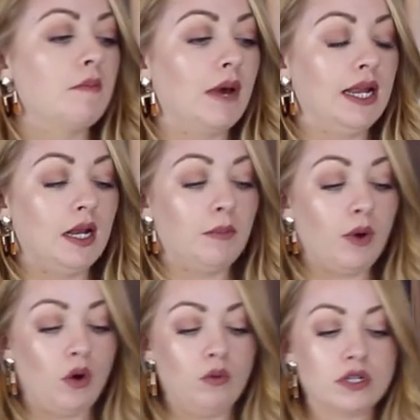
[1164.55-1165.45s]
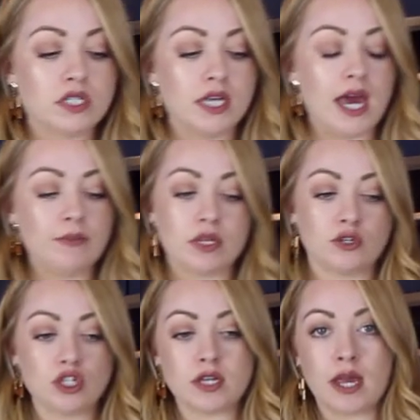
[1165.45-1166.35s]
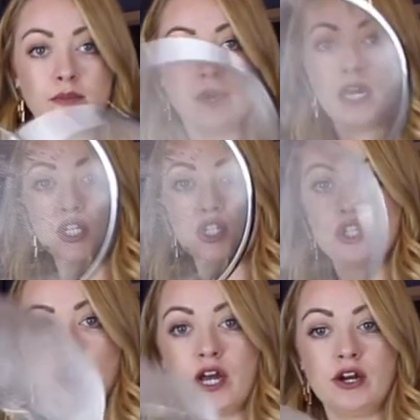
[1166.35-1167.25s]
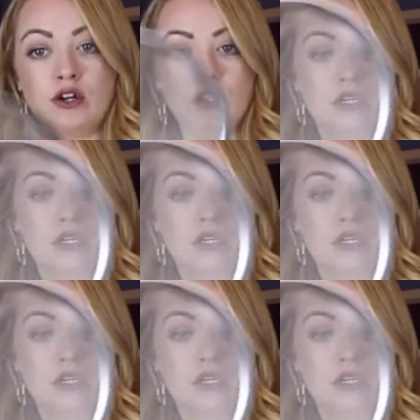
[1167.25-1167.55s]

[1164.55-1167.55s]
my little bowl once again with just like my kitchen strainer,